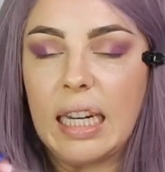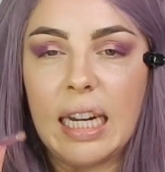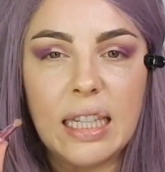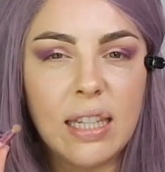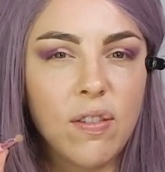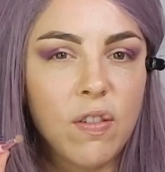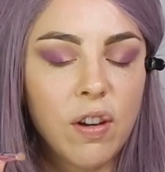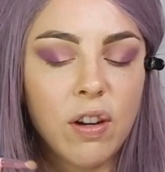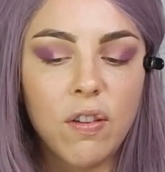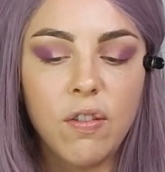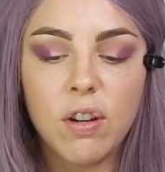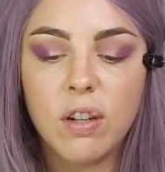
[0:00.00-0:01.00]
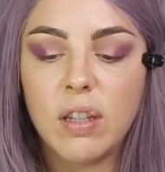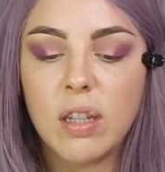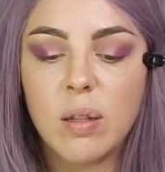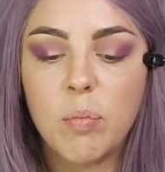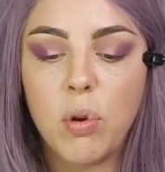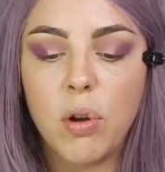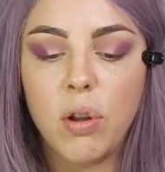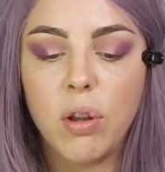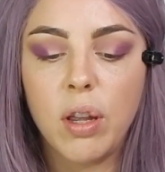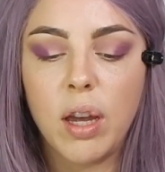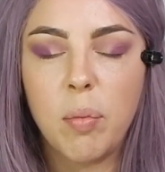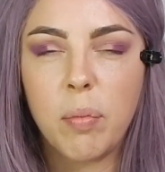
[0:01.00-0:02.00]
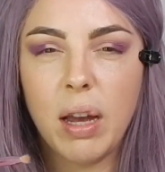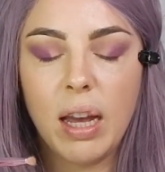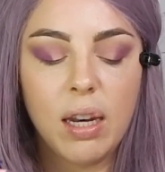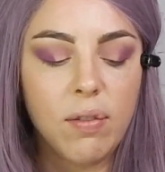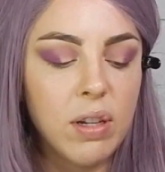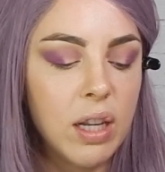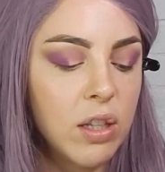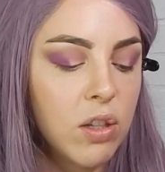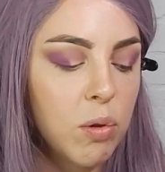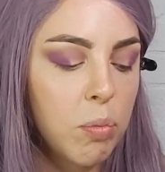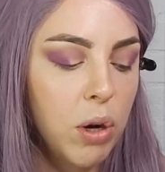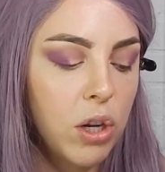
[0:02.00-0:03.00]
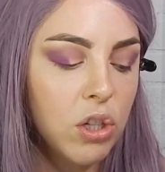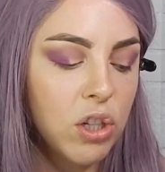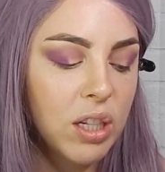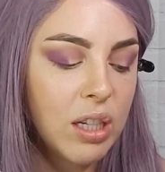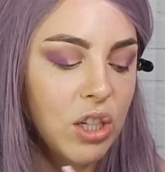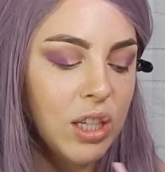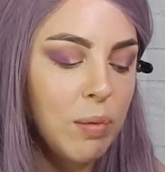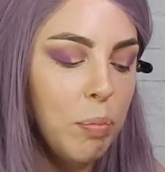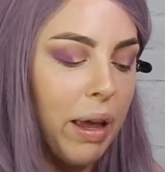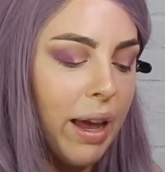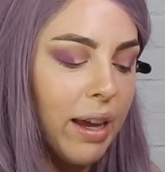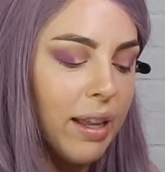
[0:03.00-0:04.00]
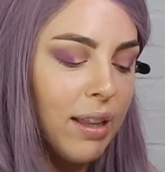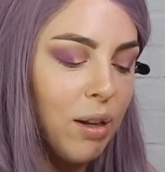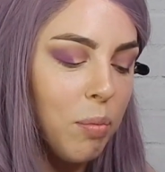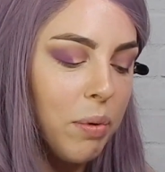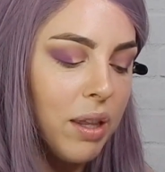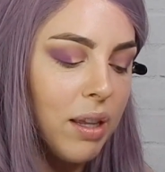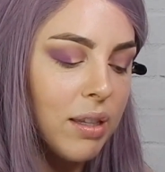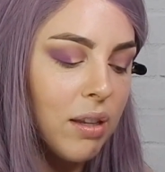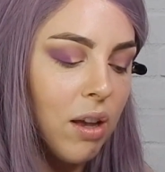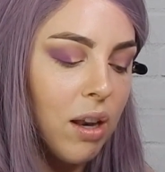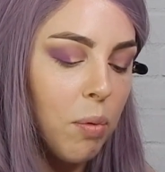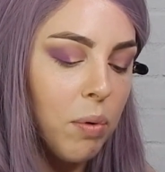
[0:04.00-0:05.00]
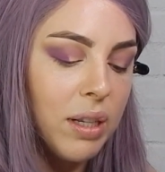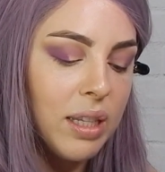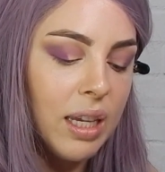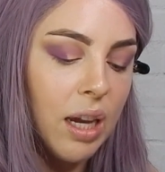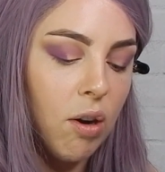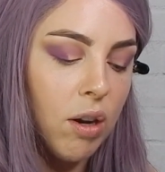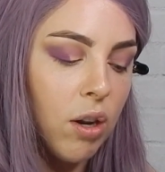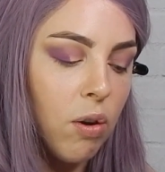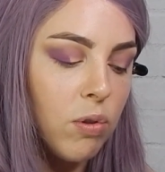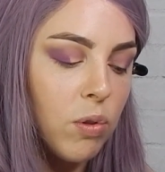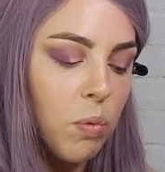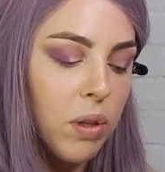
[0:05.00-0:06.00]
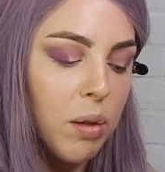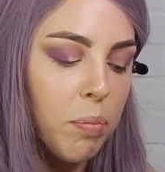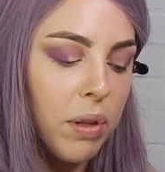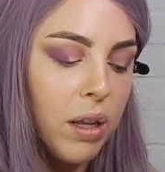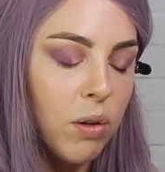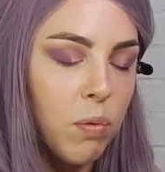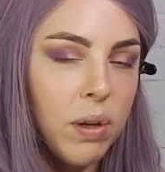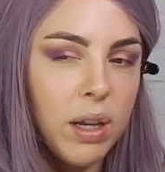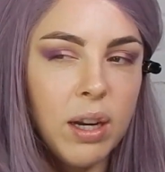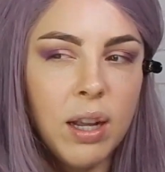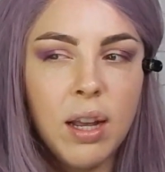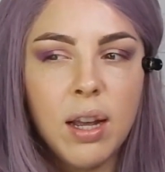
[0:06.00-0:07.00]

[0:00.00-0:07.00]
It's a very small, kind of denser brush to just pack a little bit of this on. I want to see how it goes with the Blood Queen.